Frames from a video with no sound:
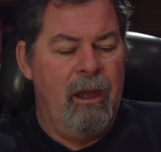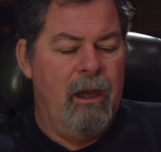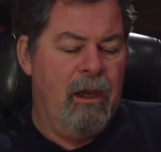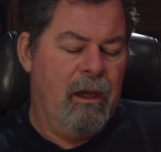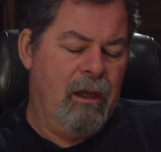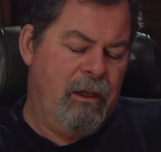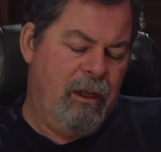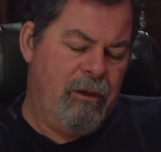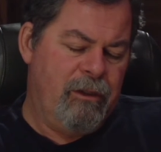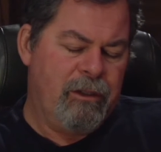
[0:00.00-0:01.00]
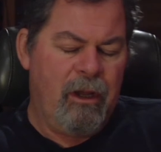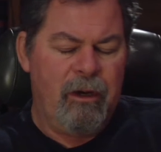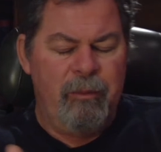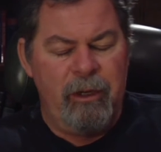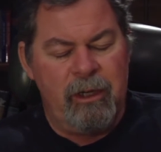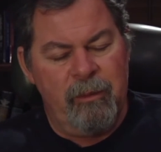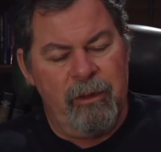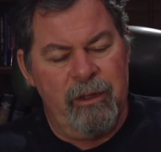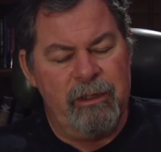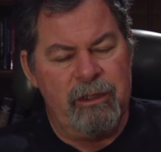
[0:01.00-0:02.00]
Uh, another scholar picked up
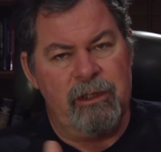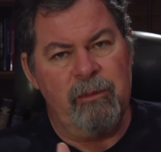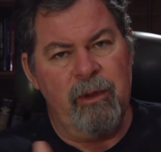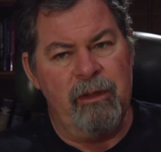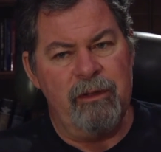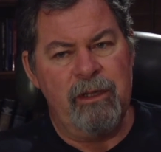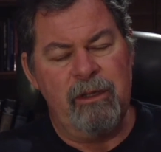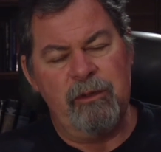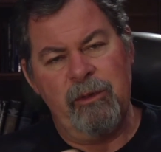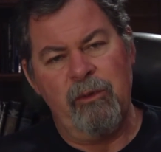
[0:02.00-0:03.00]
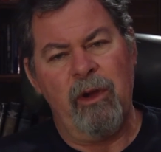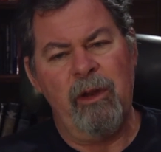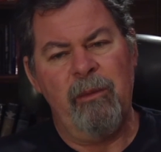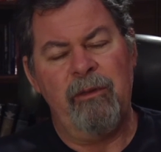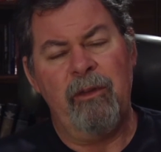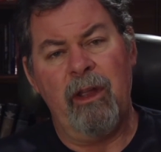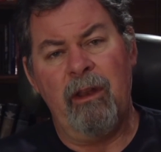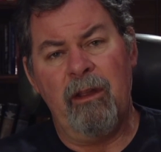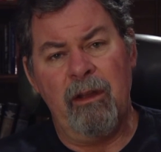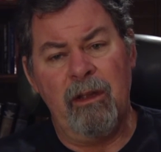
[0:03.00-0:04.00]
on this and some others, and there's been quite a bit of
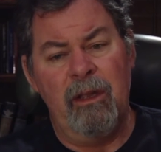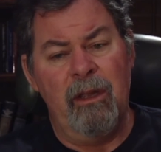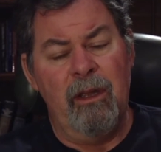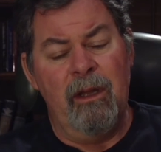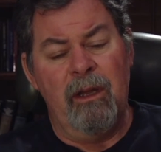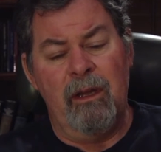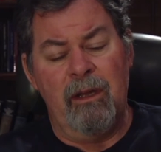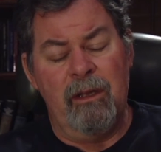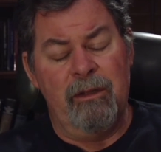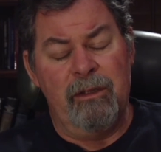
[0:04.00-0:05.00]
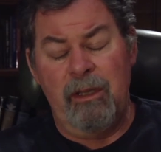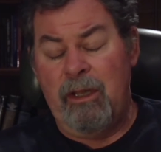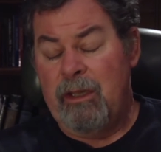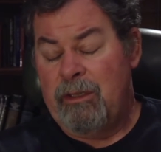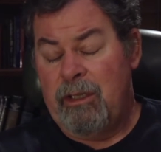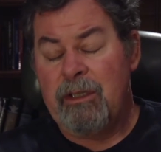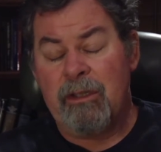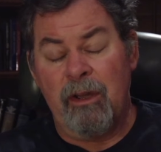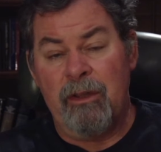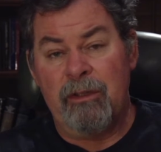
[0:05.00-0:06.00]
dialogue uh, uh, since
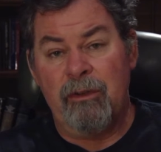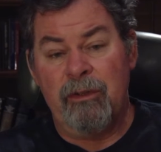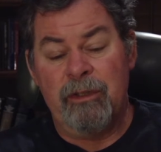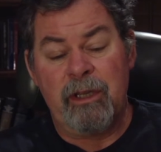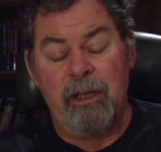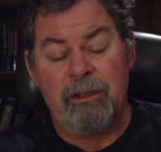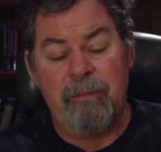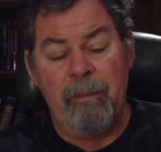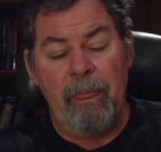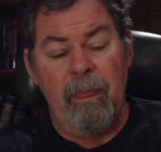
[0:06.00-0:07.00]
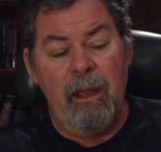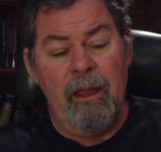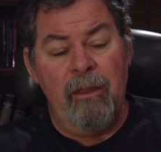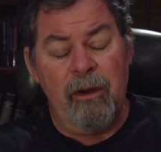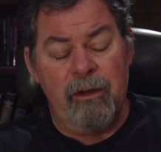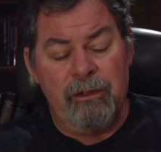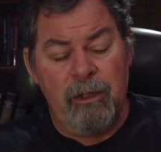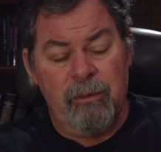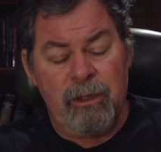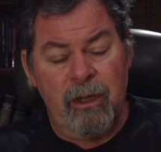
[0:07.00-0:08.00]
on this whole discussion. There are
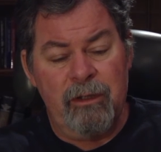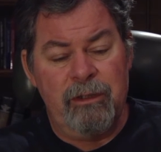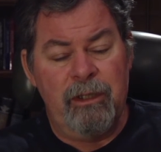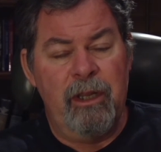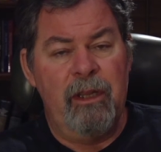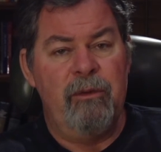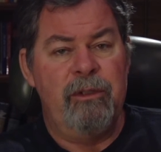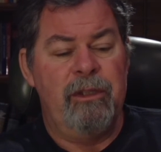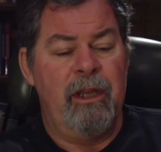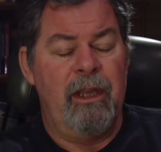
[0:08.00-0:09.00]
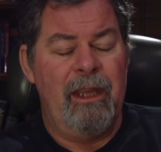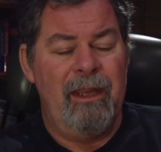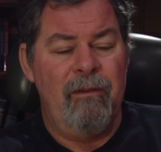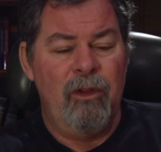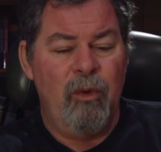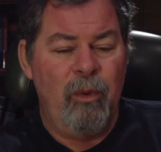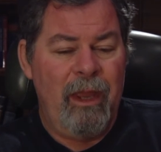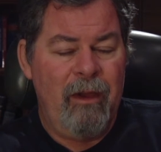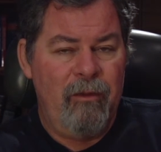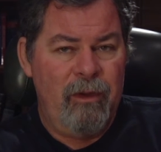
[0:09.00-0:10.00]
some scholars today who would say, even though we
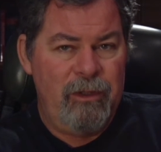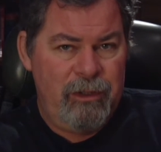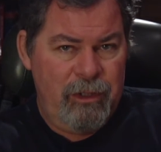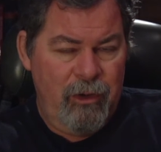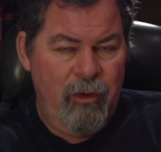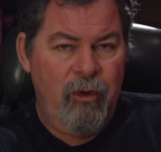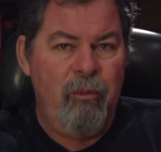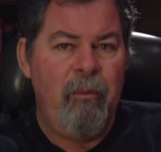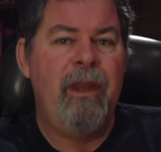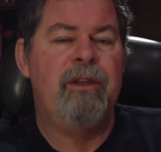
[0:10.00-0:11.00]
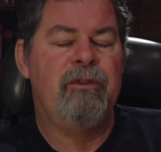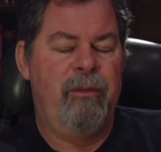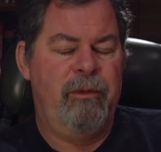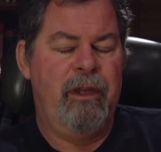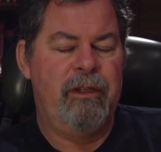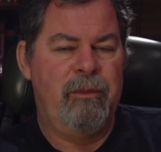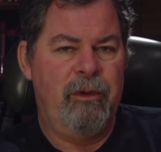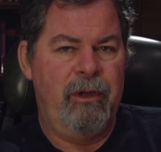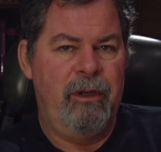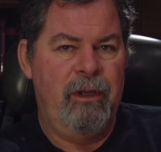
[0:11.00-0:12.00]
have zero manuscript
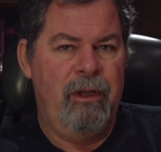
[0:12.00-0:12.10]
testimony